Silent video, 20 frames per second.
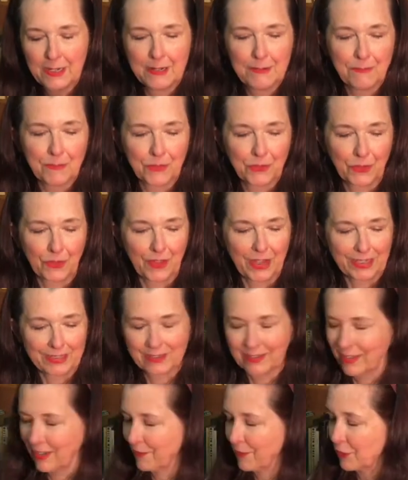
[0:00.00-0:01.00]
So that's the
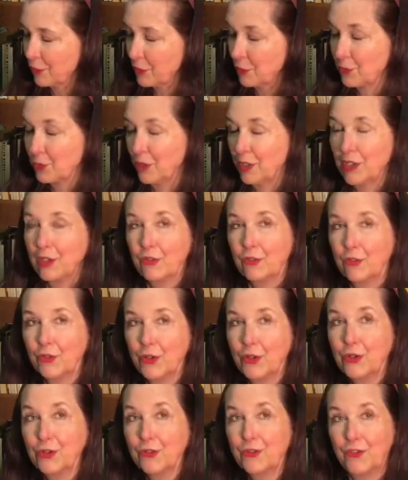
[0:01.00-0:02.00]
difference between a
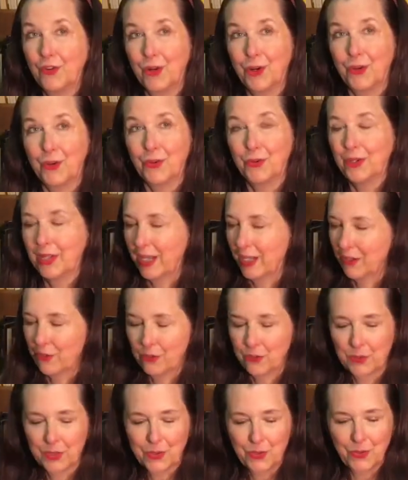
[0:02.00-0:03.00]
flutophone and a
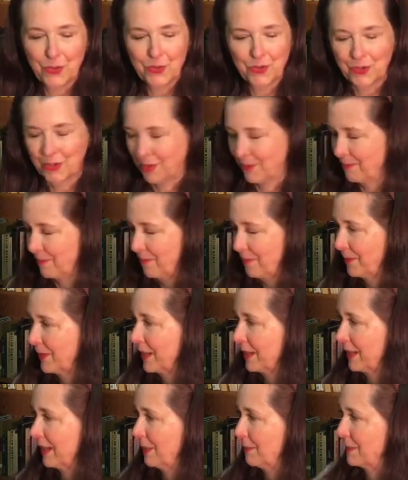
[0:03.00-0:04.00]
recorder. Okay,
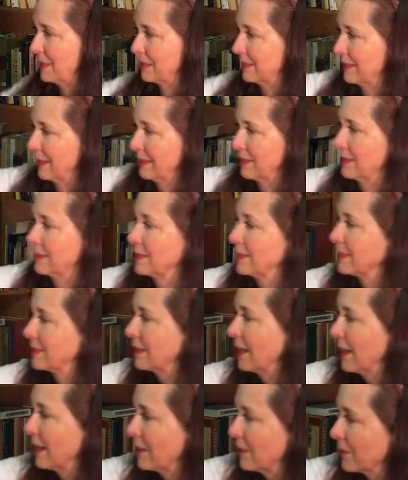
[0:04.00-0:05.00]
I'm going to set this aside
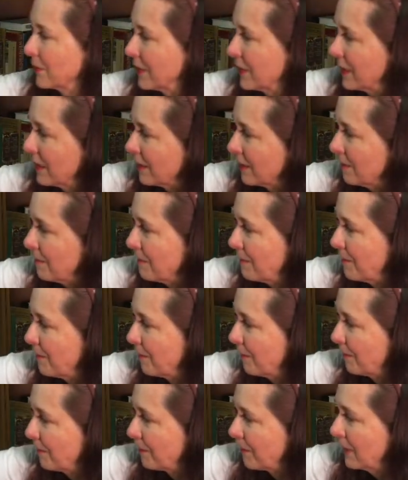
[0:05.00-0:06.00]
over here.
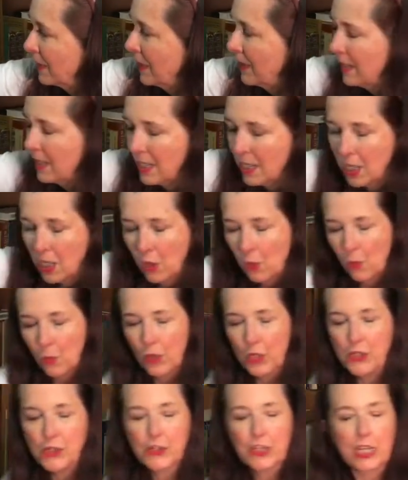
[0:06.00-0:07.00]
When you
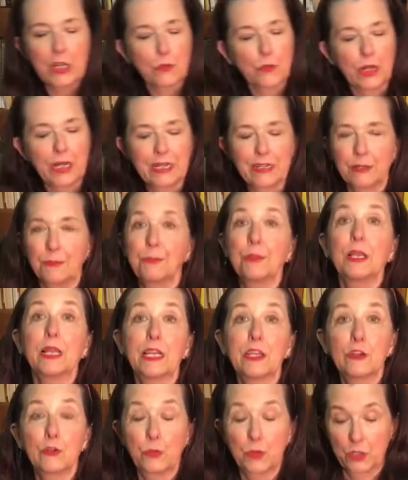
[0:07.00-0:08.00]
get ready to play your
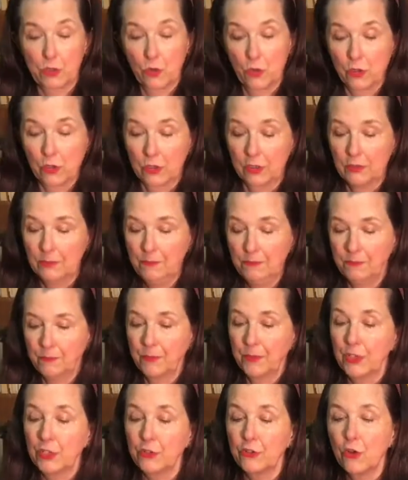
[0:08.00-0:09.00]
recorder,
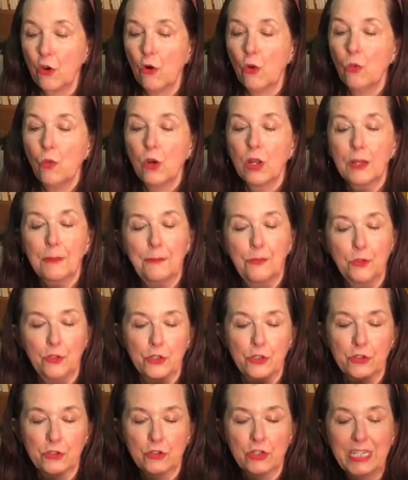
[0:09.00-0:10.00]
you don't want to put your
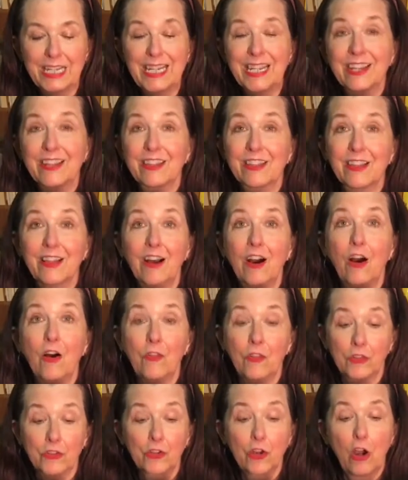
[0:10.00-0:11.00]
teeth on the
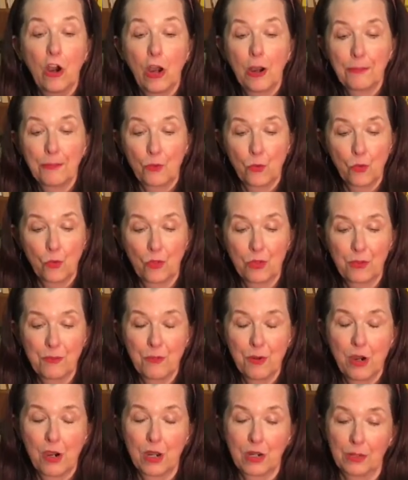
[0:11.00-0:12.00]
top or the
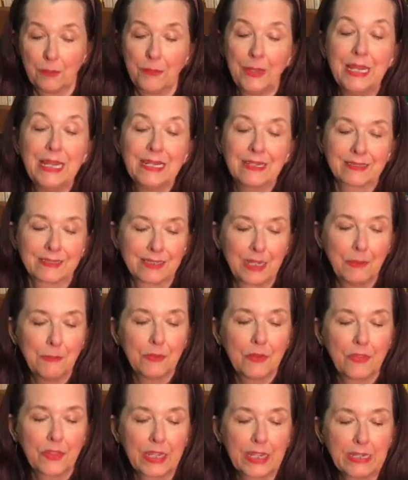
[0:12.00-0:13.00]
bottom. Some of
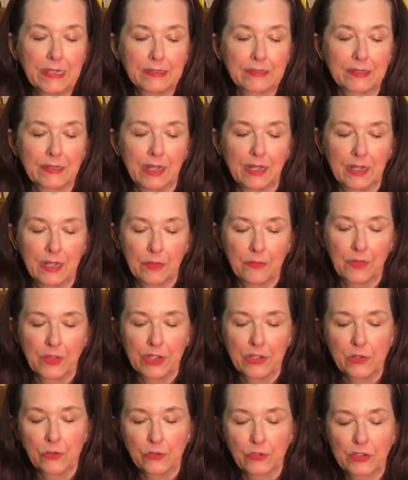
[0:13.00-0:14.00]
these that you
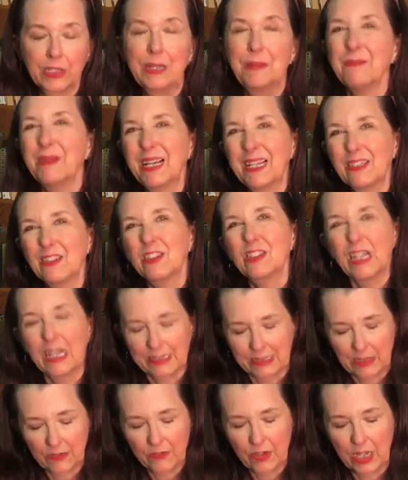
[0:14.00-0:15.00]
see may look like
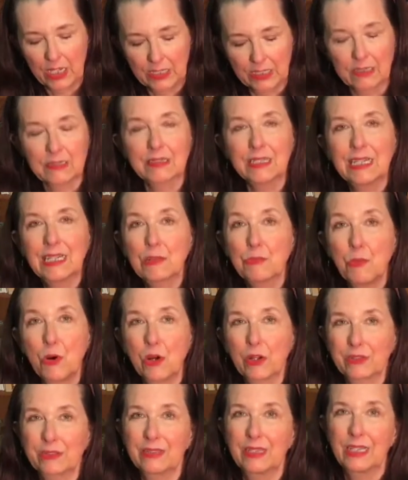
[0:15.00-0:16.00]
they've got little teeth
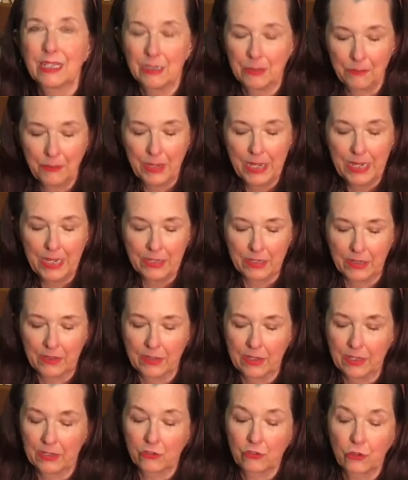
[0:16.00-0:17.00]
marks in them. The
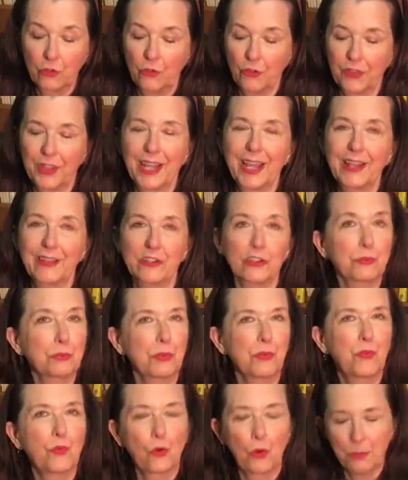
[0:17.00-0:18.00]
student that had this
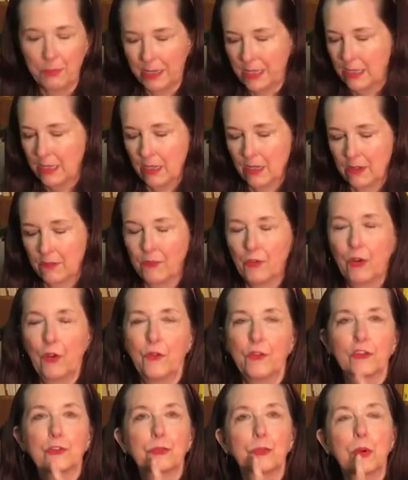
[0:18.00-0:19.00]
before may not have known this,
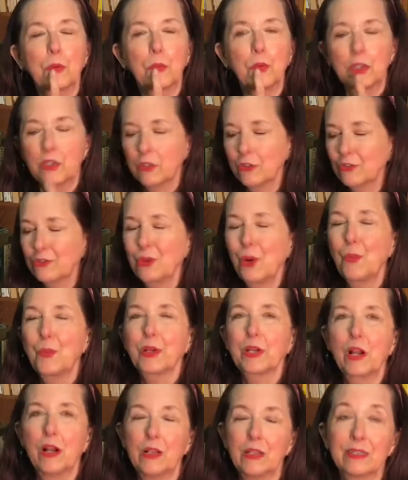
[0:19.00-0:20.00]
but we use what we
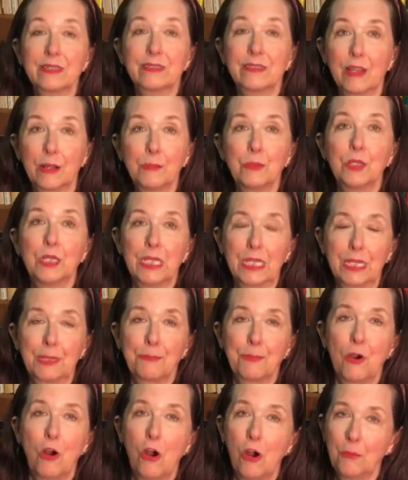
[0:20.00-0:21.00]
call a double lip
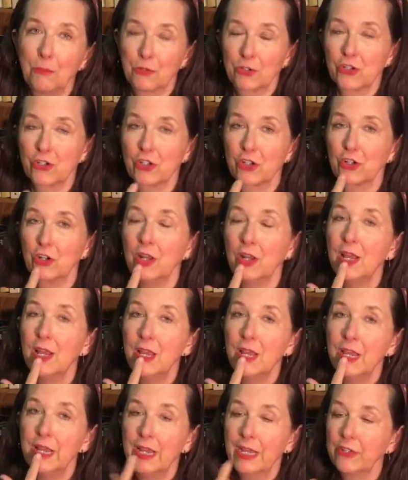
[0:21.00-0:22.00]
embouchure.
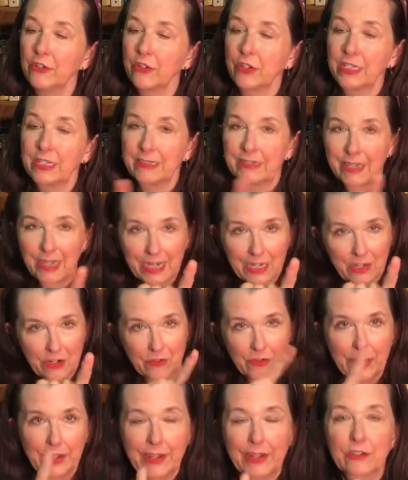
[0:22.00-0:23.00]
And you're going to take your
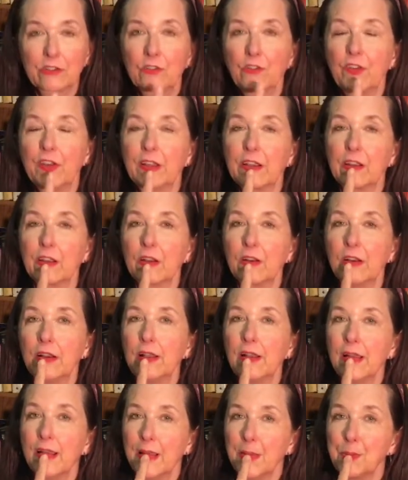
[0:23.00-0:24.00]
index finger
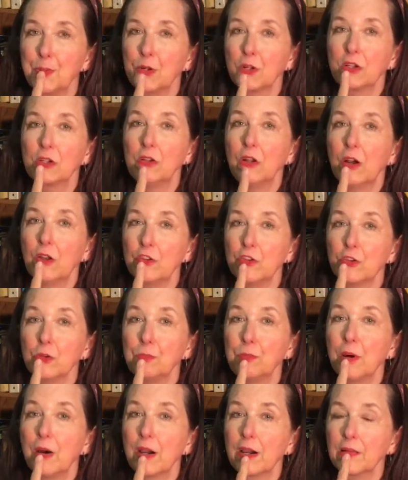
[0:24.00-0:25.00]
and put it on your
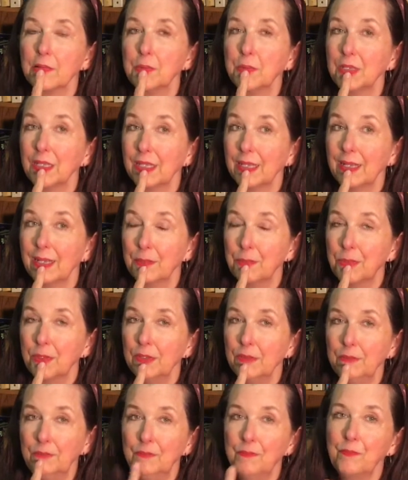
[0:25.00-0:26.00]
bottom lip
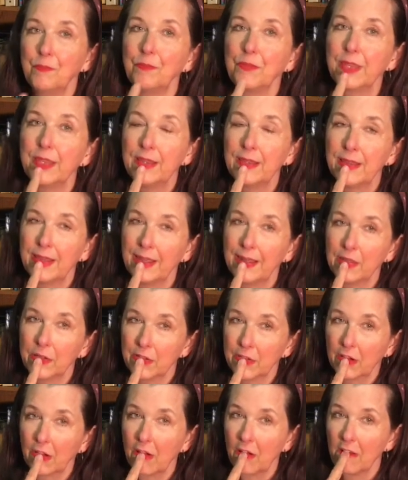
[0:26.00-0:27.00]
and
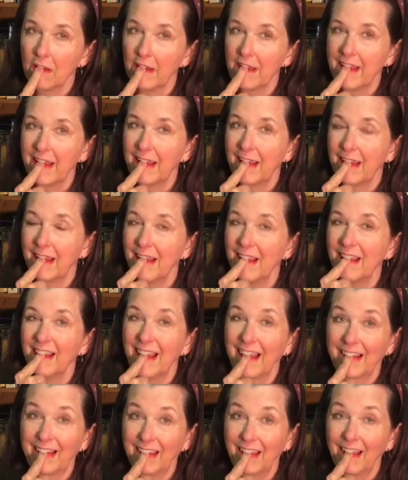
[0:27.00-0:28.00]
curl it in like
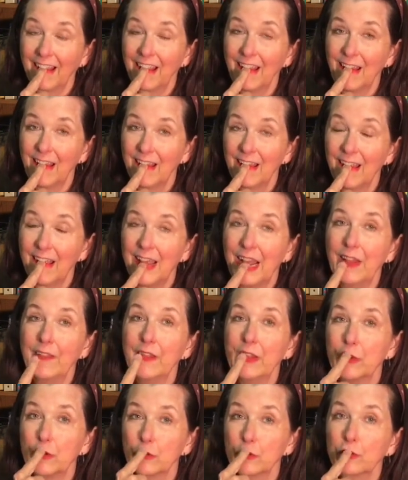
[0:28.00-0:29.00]
that, and then
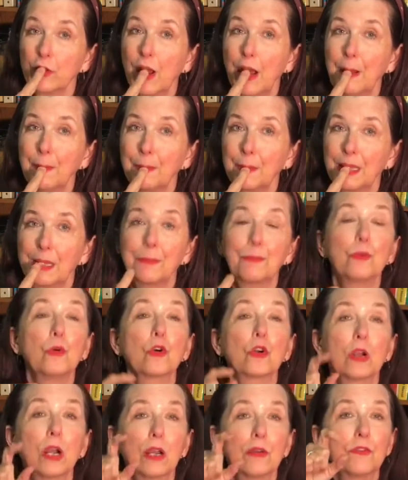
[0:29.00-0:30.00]
your top lip will
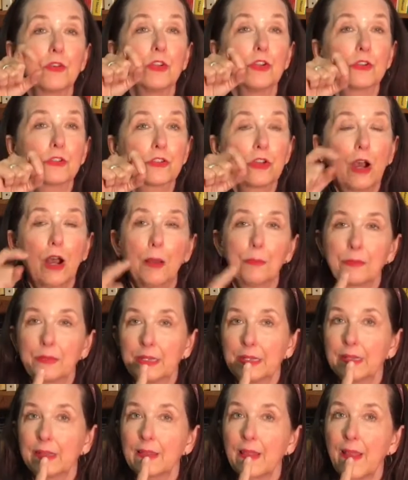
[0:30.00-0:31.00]
cover your top teeth,
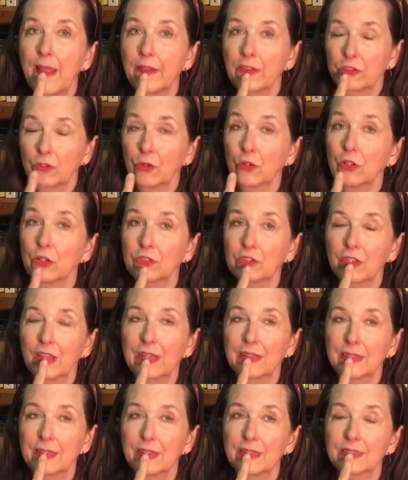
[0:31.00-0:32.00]
so it looks like
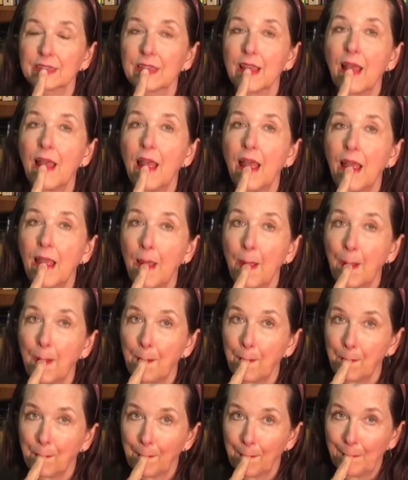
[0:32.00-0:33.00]
this,
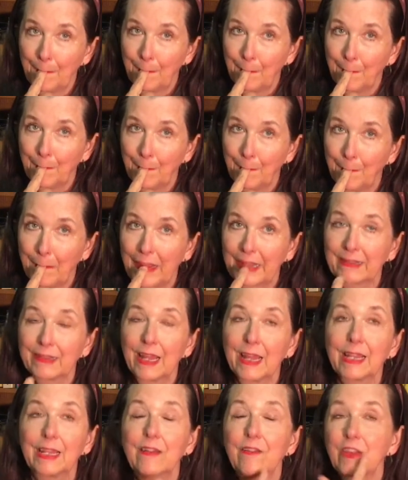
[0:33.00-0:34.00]
like that.
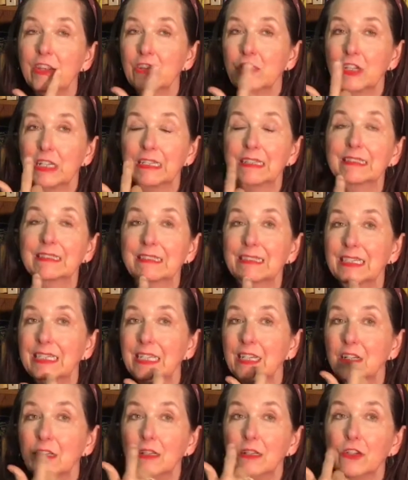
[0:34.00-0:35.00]
And then you're going to
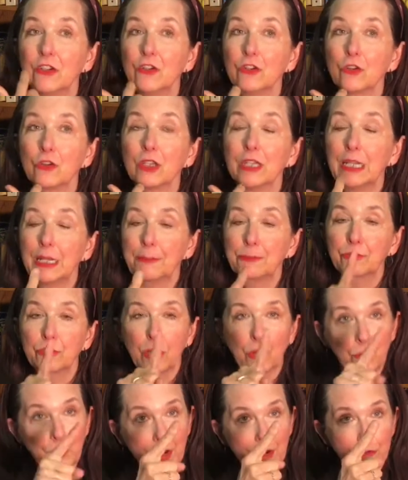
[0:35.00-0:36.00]
seal your lips
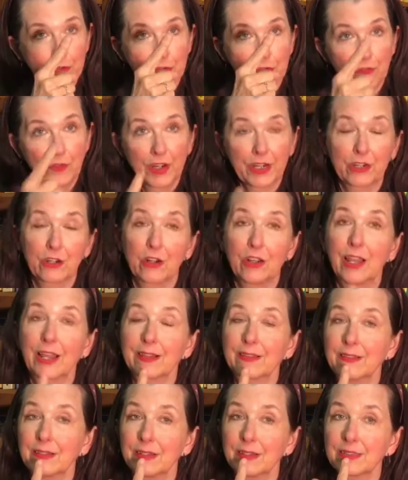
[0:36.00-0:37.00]
around your finger like
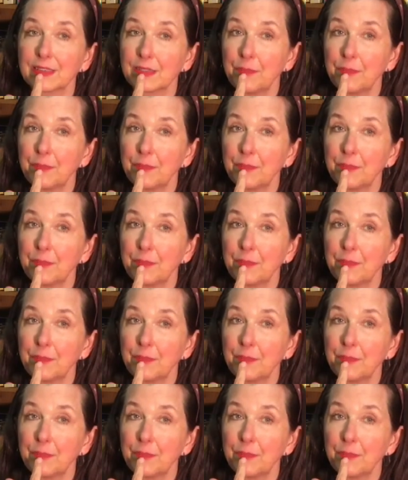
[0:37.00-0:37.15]
this.